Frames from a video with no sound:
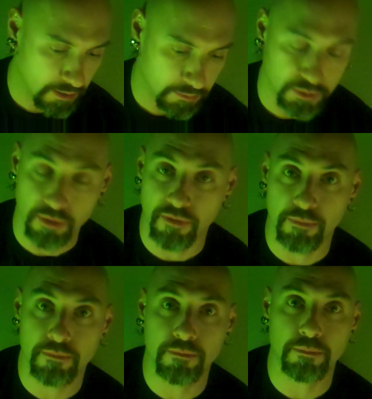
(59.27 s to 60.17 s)
sort of
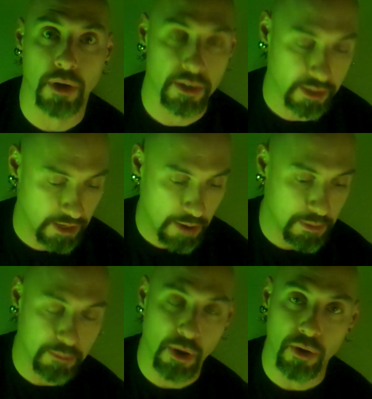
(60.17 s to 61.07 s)
bardic
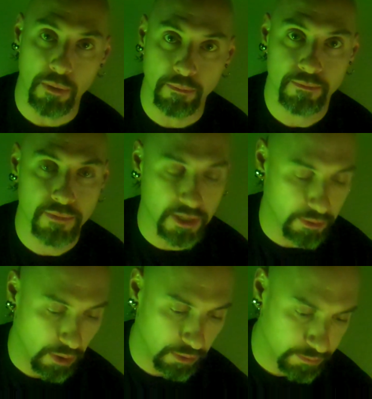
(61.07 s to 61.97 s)
epic poem that he
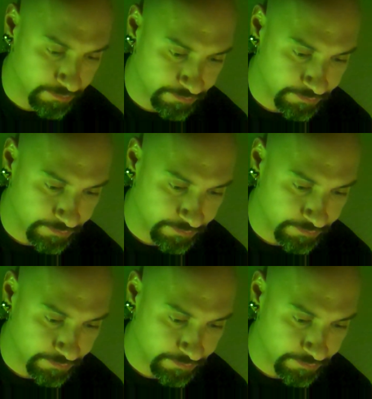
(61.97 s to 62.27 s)
wrote,